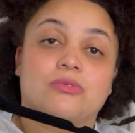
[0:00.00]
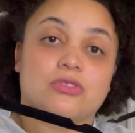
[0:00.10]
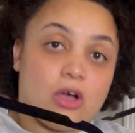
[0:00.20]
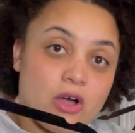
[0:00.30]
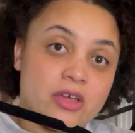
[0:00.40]

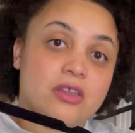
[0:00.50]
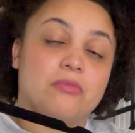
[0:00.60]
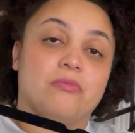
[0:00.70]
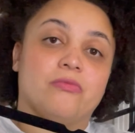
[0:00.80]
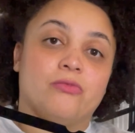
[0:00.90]
saw it
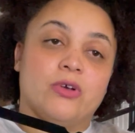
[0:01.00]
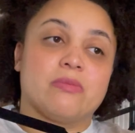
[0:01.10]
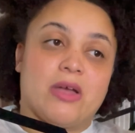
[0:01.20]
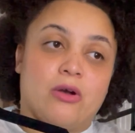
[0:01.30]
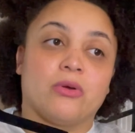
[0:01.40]
with
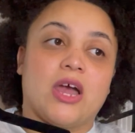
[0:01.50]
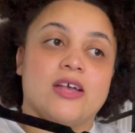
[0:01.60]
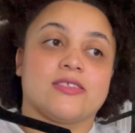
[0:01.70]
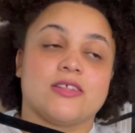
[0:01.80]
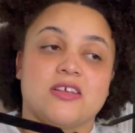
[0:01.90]
my own
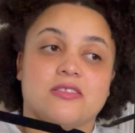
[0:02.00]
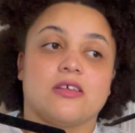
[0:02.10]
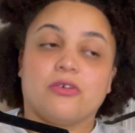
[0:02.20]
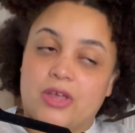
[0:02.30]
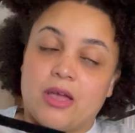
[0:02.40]
eyes, and then I
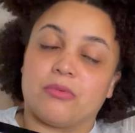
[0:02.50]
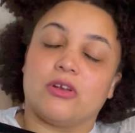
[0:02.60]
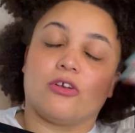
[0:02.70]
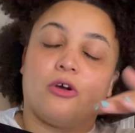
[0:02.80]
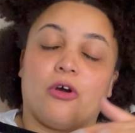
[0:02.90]
said, okay, I'm
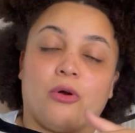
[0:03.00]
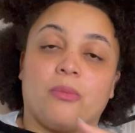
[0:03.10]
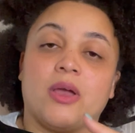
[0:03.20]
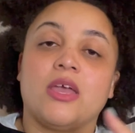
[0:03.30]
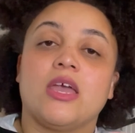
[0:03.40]
gonna go
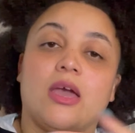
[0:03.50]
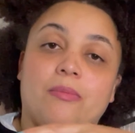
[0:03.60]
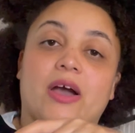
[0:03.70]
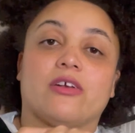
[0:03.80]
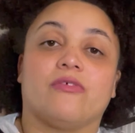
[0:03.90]
home and buy it on